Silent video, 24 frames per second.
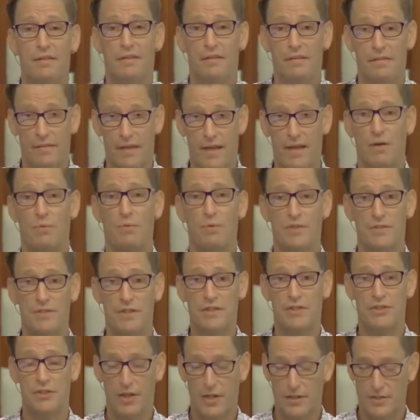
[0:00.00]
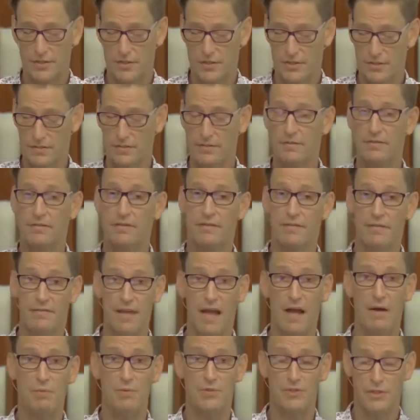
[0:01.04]
that it was unjust.
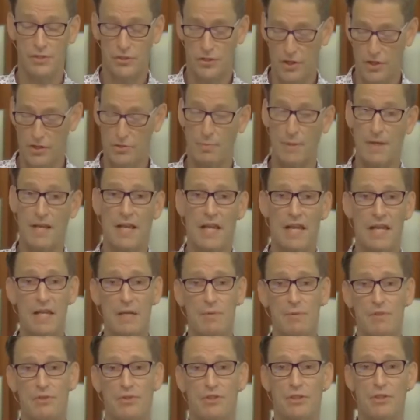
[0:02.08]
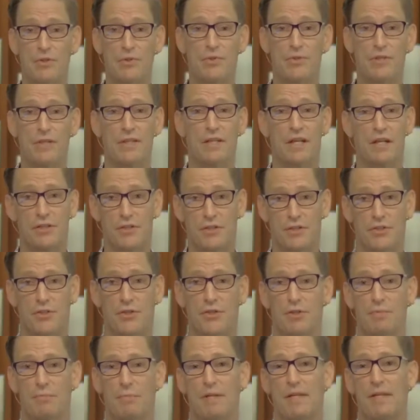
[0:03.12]
That was a judgment. He was using
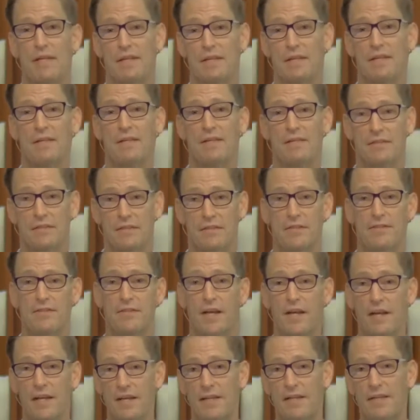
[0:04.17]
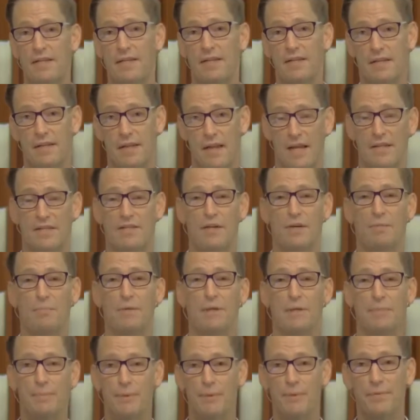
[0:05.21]
discernment to decide and tell
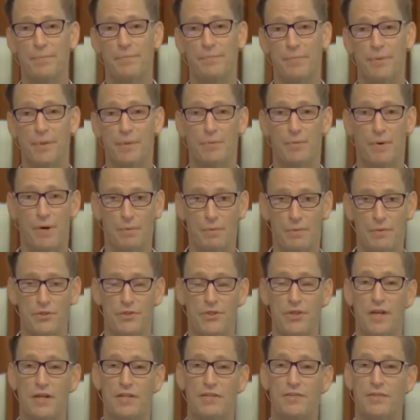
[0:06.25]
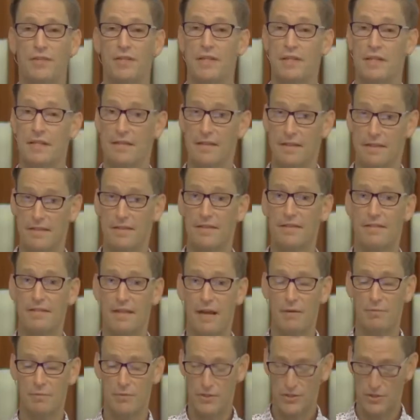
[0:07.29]
people what was just.
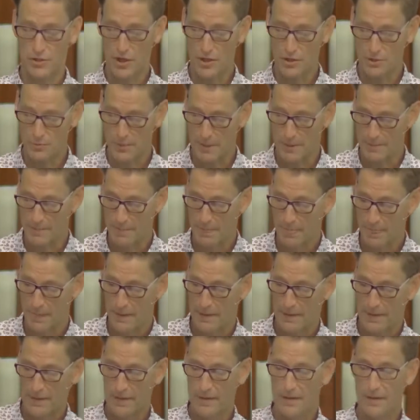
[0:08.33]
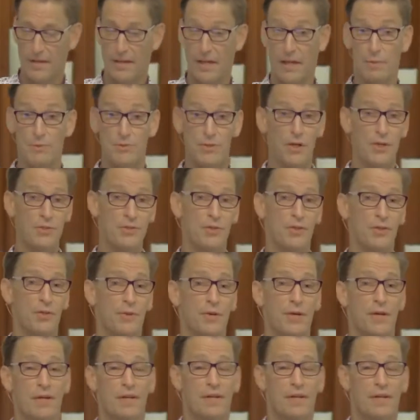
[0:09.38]
That was a judgment. He was also